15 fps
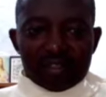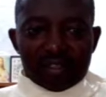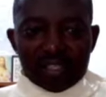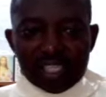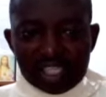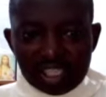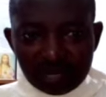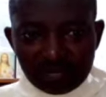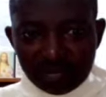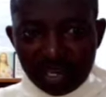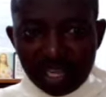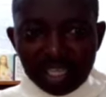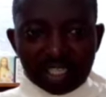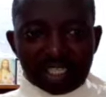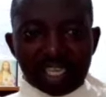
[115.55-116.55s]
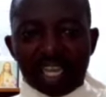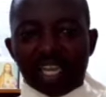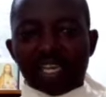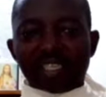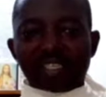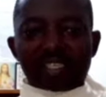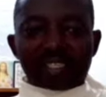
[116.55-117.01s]
This implies
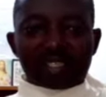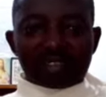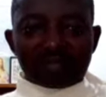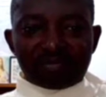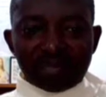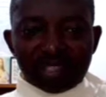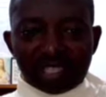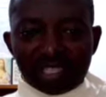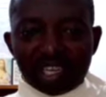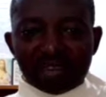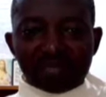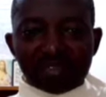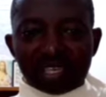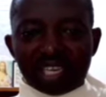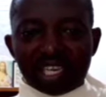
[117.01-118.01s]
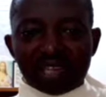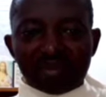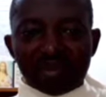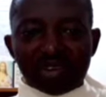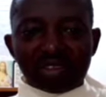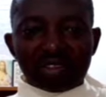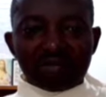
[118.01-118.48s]
that Peter became
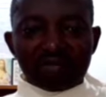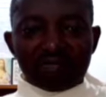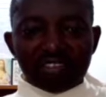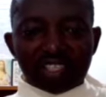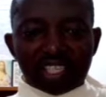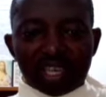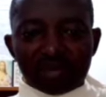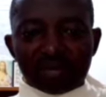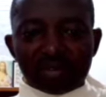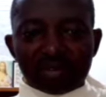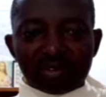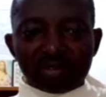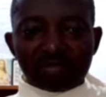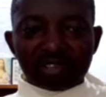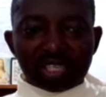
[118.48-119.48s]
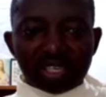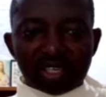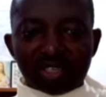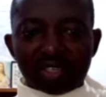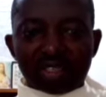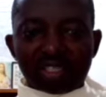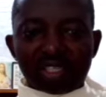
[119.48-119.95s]
undefeatable
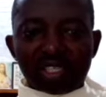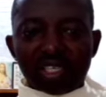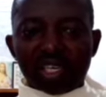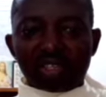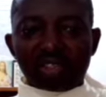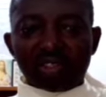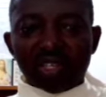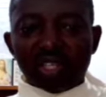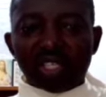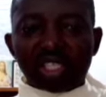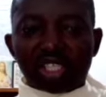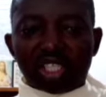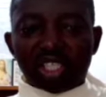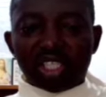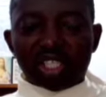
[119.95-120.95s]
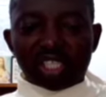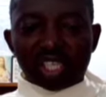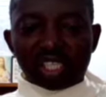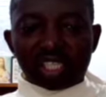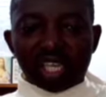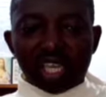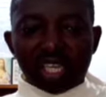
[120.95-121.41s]
because he acknowledged
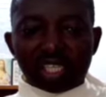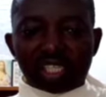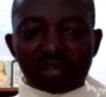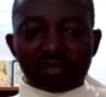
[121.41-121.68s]
Jesus as the